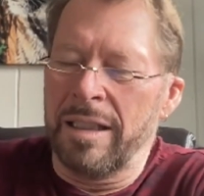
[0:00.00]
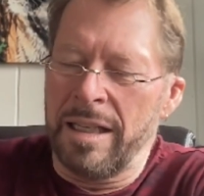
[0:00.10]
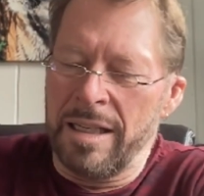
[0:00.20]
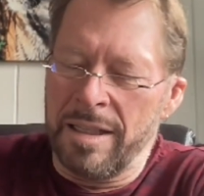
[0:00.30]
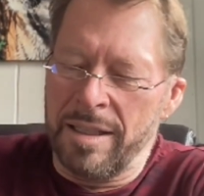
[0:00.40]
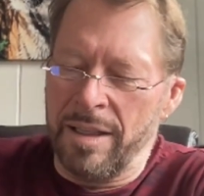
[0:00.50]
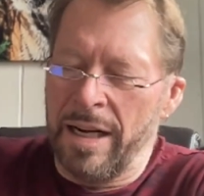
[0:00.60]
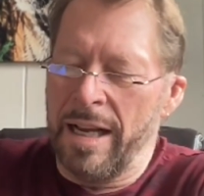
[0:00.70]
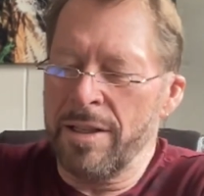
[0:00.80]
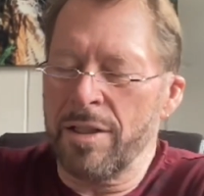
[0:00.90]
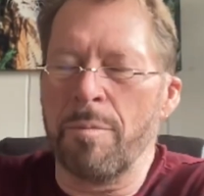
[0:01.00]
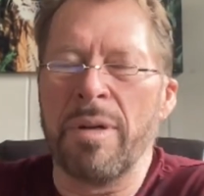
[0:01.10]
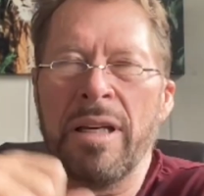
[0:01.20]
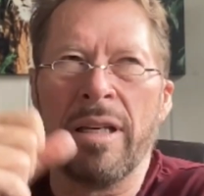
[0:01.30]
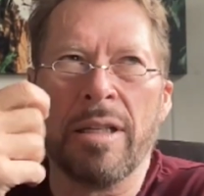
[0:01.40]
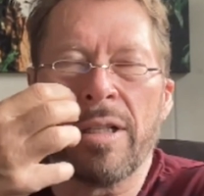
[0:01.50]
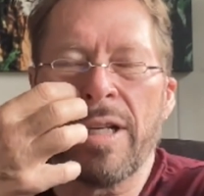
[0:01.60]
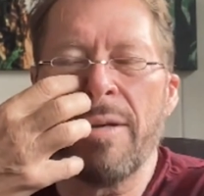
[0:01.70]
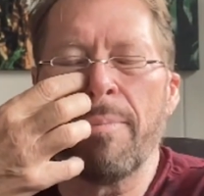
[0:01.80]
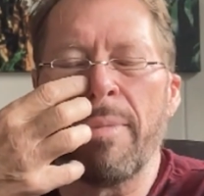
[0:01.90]
is there has to be
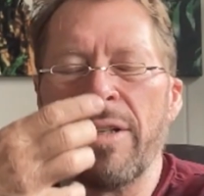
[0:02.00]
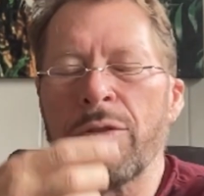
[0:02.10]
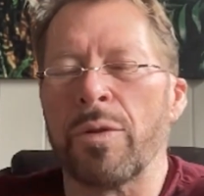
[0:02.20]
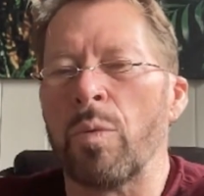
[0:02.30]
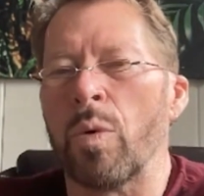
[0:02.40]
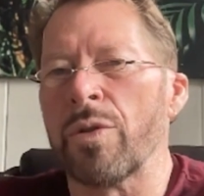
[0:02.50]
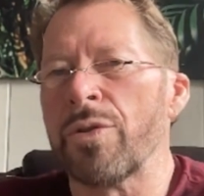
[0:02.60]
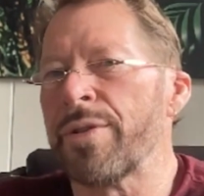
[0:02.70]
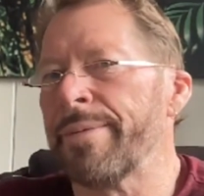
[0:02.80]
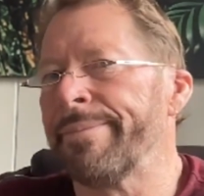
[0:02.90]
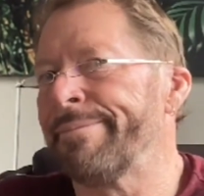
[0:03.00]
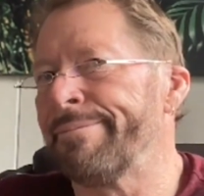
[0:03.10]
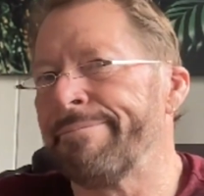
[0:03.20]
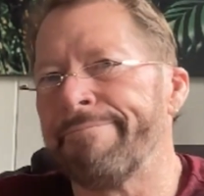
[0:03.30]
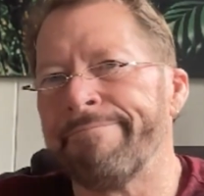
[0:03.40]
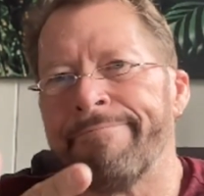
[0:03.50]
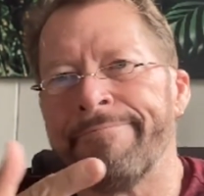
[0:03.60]
team-based rewards. Yep.